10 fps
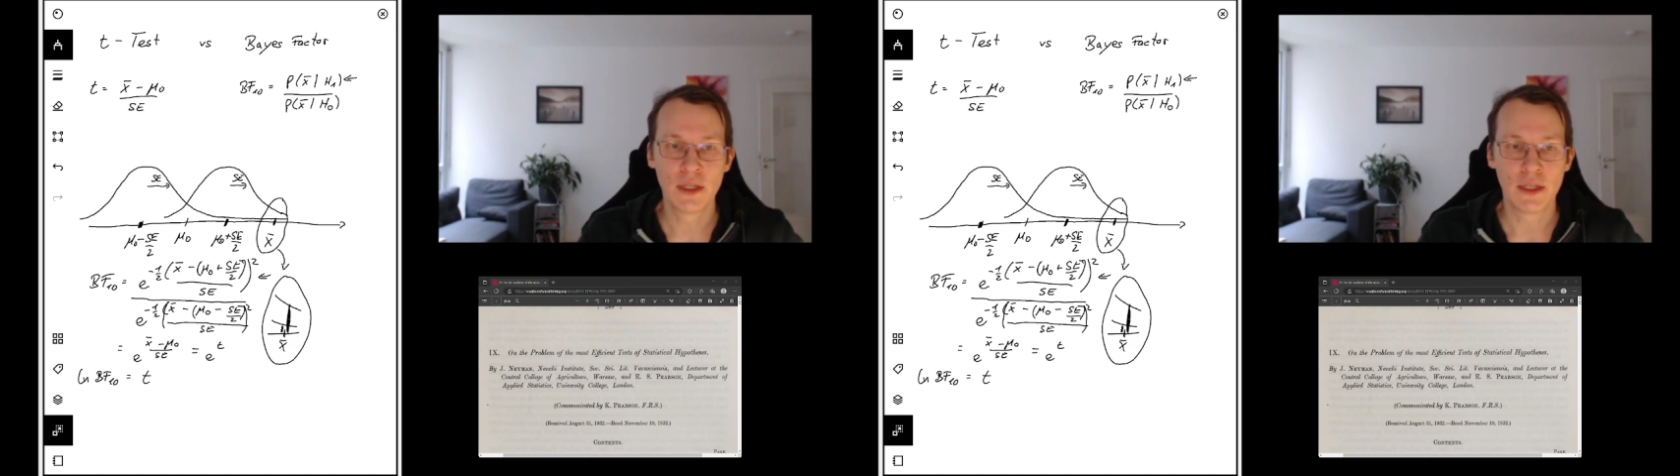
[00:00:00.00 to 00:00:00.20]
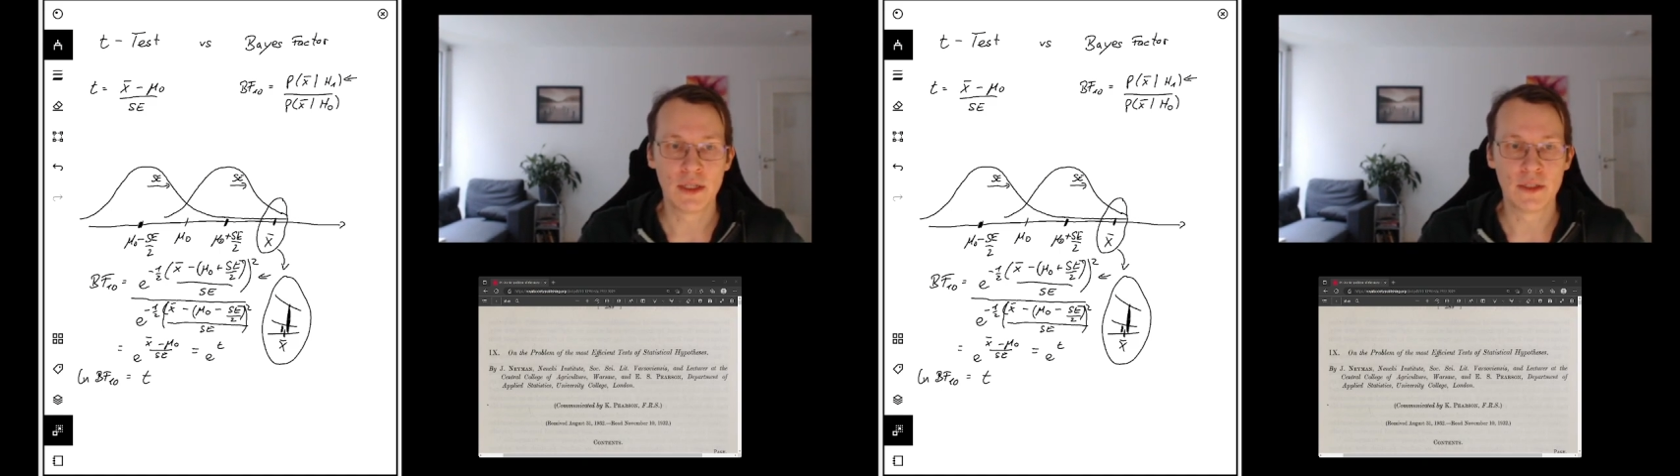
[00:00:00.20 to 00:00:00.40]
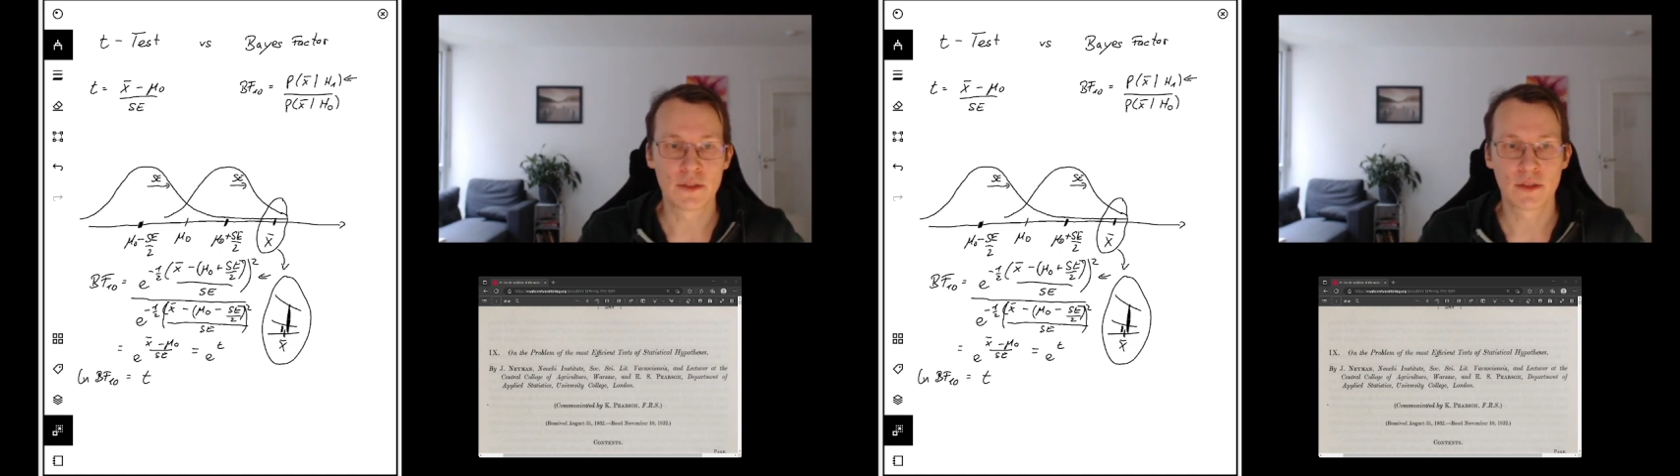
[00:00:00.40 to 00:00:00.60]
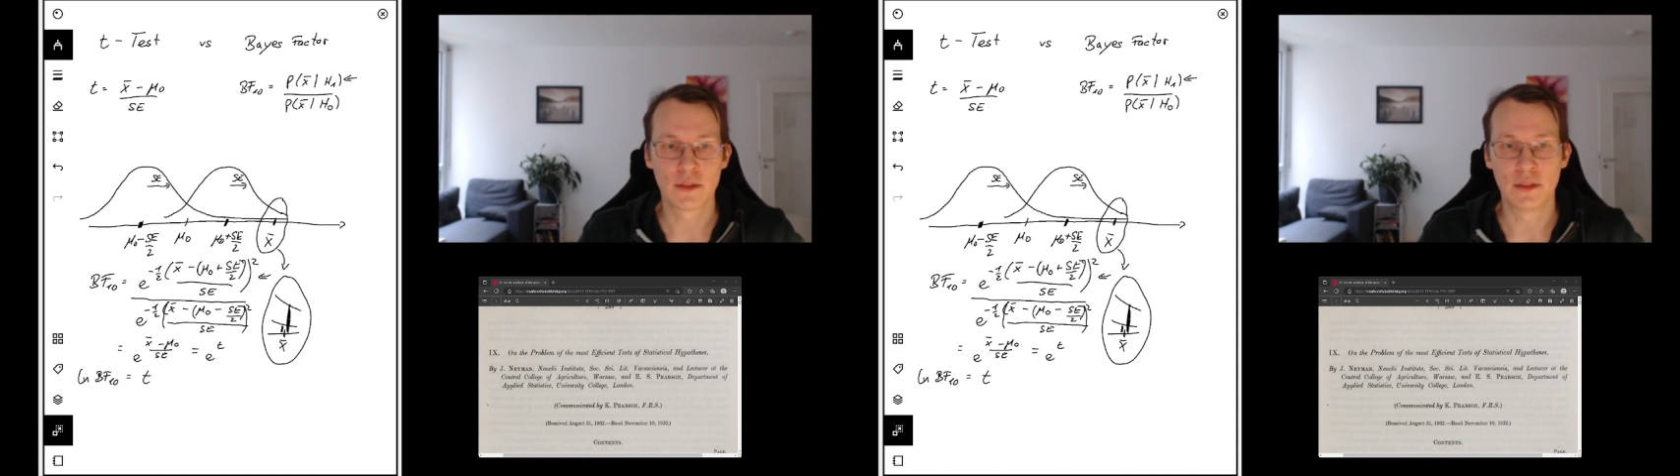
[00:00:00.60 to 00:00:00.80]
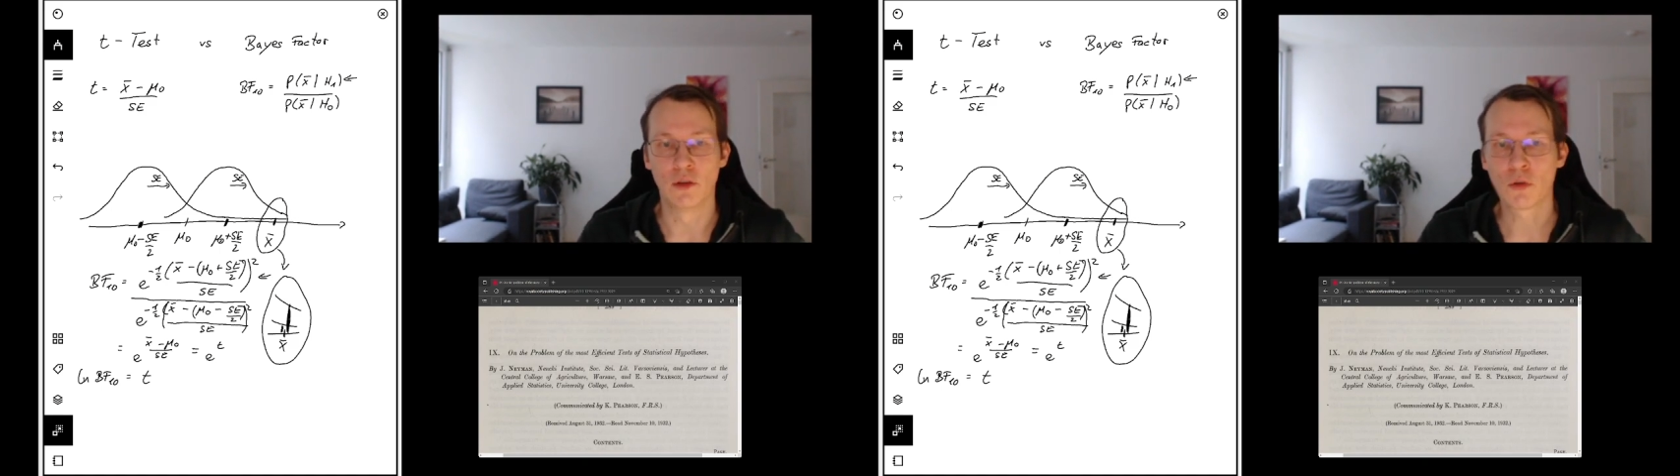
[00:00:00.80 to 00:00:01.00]
is
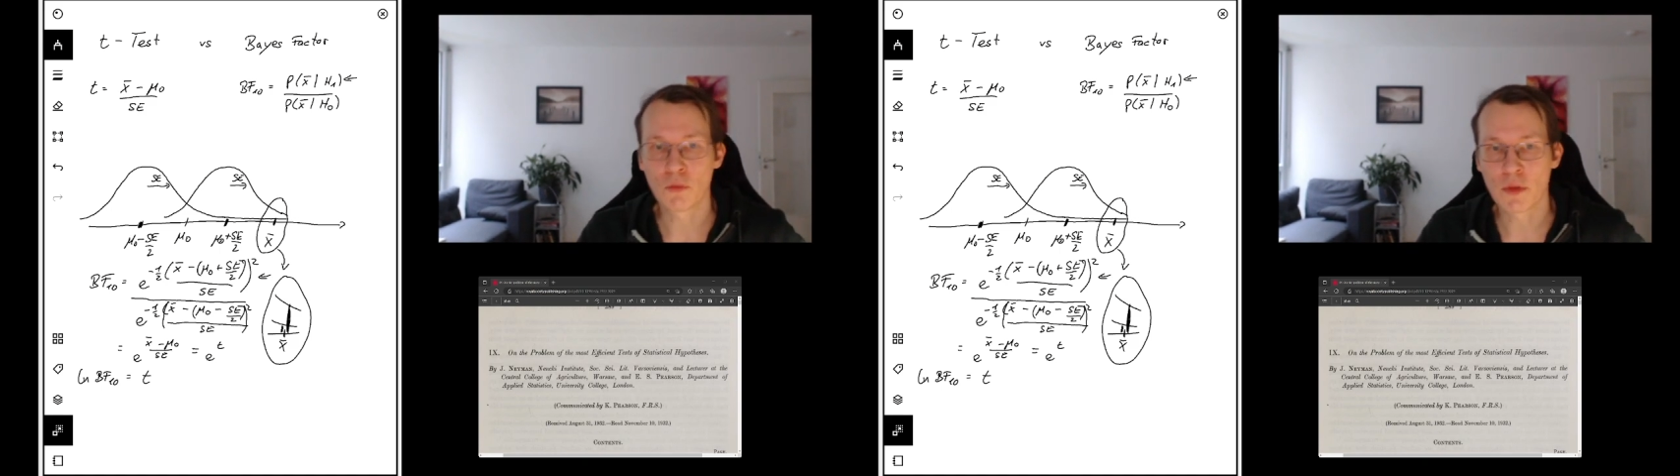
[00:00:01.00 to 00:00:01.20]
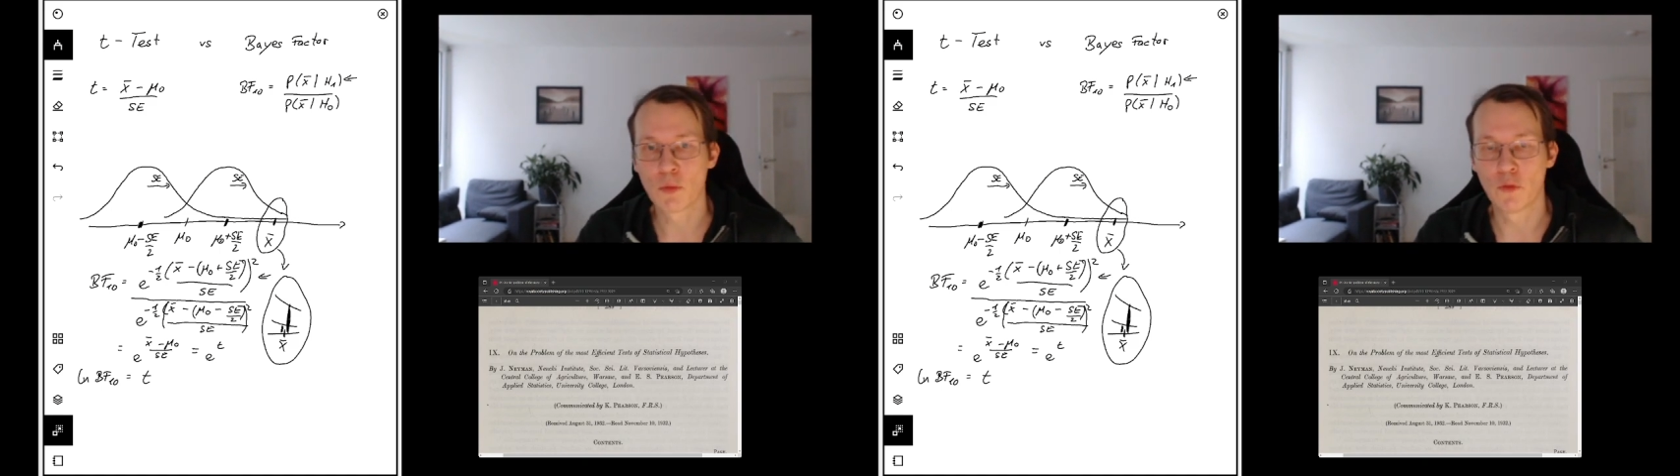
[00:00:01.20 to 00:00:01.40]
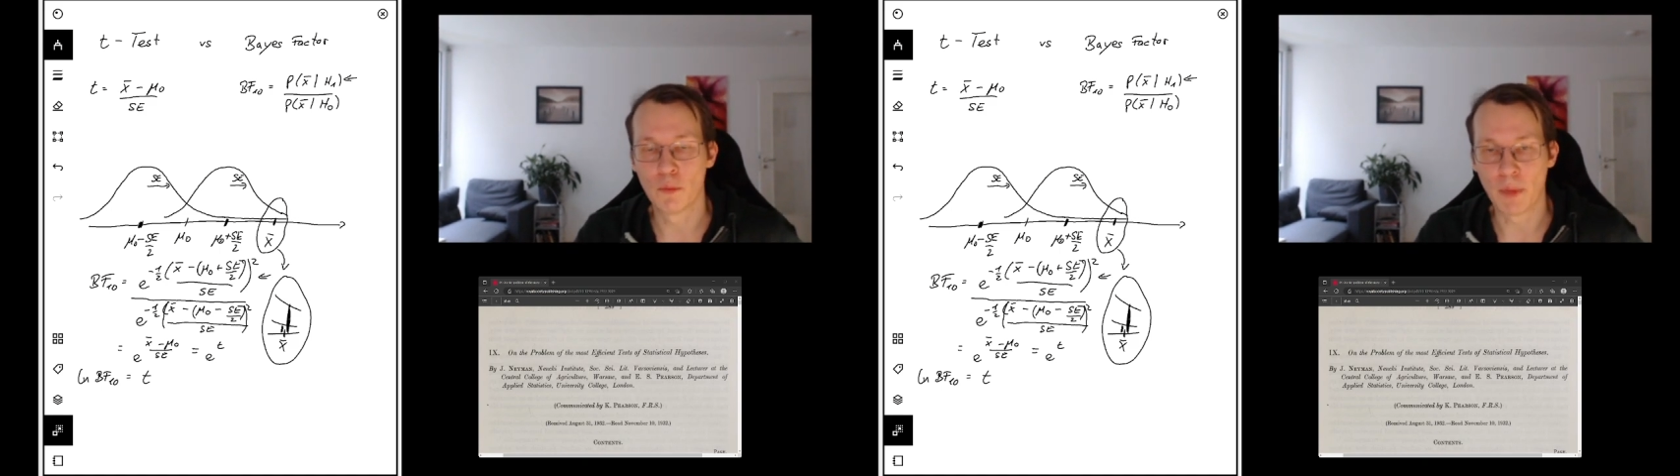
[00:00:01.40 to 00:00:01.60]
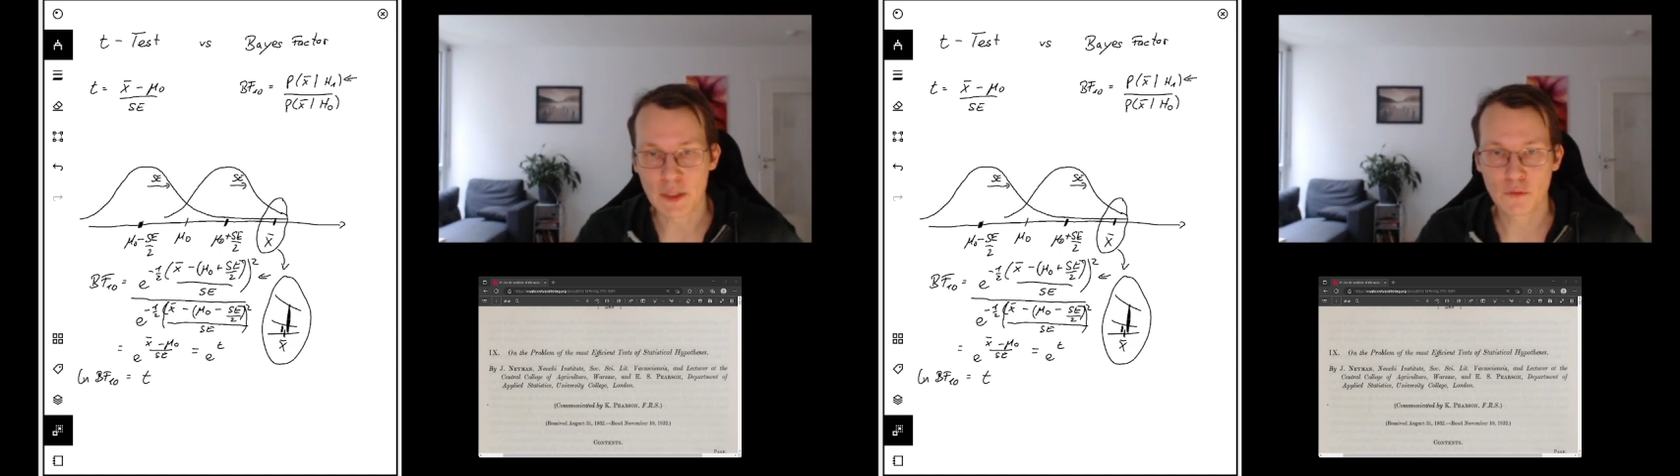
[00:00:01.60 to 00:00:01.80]
the logarithm of a base